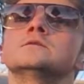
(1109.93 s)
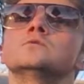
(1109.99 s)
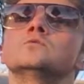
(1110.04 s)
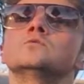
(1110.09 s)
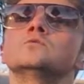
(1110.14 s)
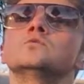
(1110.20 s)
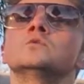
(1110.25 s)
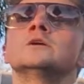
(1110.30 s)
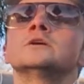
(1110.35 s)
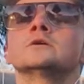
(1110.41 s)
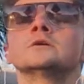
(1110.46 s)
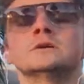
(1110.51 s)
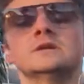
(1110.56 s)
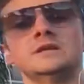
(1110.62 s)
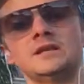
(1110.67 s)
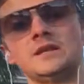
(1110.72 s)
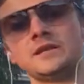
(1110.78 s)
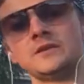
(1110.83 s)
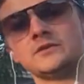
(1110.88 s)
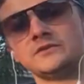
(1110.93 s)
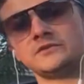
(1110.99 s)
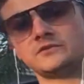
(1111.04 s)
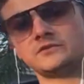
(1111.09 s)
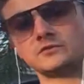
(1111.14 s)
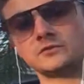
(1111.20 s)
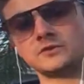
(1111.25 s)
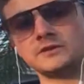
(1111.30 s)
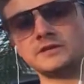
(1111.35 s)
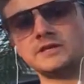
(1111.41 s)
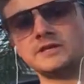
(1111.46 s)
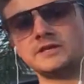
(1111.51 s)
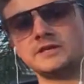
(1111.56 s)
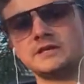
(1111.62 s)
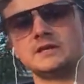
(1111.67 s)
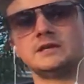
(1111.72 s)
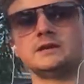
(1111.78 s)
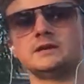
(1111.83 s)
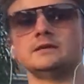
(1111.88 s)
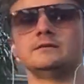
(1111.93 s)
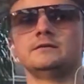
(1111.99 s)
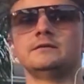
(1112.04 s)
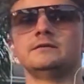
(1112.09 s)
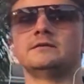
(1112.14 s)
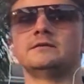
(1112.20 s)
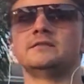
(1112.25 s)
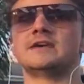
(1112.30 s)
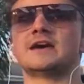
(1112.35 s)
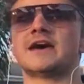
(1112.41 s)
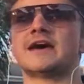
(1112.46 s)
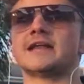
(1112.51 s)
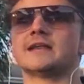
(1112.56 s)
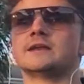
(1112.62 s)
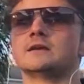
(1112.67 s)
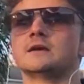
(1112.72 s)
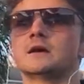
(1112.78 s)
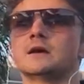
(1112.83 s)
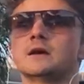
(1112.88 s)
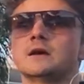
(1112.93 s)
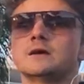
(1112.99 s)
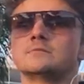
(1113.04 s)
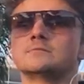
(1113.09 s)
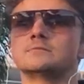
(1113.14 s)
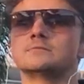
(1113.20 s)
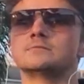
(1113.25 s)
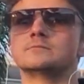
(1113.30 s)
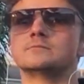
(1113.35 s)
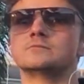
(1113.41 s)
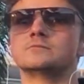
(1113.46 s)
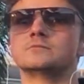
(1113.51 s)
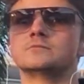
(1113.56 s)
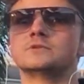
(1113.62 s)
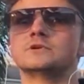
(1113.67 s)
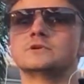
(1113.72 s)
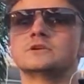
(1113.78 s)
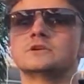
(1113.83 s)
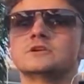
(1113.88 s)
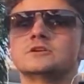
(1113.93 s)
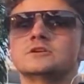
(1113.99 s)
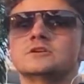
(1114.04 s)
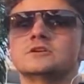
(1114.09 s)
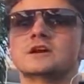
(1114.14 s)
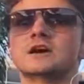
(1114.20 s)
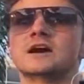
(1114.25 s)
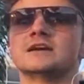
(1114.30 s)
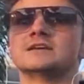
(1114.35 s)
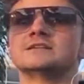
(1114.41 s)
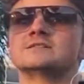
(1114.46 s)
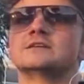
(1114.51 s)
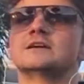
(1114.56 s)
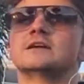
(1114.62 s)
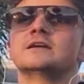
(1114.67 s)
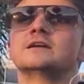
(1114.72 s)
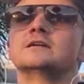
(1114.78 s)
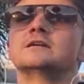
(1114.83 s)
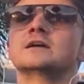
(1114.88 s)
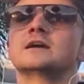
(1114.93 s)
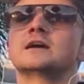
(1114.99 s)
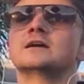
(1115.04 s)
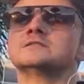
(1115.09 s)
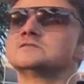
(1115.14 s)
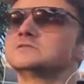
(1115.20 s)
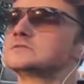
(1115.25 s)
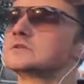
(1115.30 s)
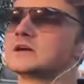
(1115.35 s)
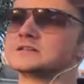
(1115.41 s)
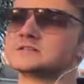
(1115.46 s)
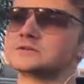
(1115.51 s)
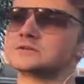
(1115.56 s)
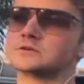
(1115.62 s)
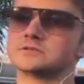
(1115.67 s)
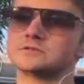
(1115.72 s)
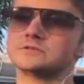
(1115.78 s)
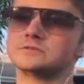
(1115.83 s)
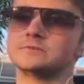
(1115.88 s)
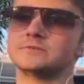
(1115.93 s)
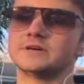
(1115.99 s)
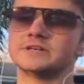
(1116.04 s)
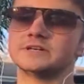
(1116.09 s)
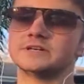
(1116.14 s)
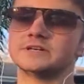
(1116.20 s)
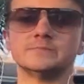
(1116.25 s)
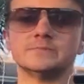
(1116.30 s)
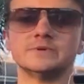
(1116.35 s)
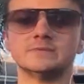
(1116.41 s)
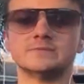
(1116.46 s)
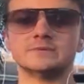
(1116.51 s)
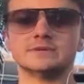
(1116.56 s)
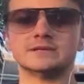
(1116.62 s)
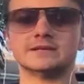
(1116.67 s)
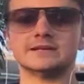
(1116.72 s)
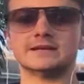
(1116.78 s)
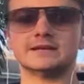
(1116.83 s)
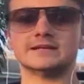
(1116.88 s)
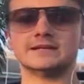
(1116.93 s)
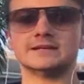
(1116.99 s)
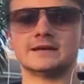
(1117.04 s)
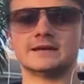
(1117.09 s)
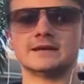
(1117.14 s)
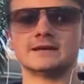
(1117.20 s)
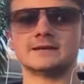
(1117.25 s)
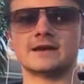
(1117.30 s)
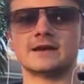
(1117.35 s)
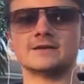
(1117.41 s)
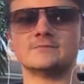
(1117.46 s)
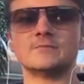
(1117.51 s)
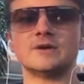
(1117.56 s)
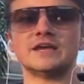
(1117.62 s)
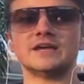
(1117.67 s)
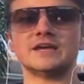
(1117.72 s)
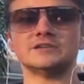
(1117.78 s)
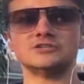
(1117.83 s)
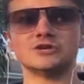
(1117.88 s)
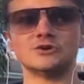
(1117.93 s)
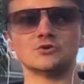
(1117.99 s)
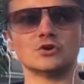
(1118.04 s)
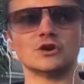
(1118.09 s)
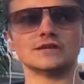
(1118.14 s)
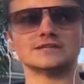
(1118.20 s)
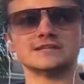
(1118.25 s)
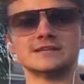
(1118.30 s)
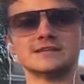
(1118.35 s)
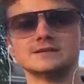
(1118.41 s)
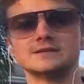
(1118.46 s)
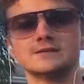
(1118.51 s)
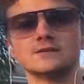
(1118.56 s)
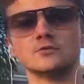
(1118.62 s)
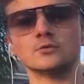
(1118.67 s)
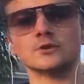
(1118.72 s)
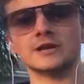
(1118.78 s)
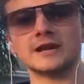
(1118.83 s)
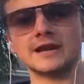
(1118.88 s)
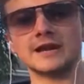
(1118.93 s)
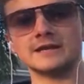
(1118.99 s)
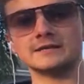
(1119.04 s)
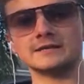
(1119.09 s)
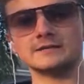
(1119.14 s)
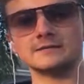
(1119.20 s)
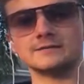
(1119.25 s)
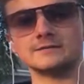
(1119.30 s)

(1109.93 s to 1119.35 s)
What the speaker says: We're in an industry that I talk to a bunch of people, and I make a joke. I say, we're not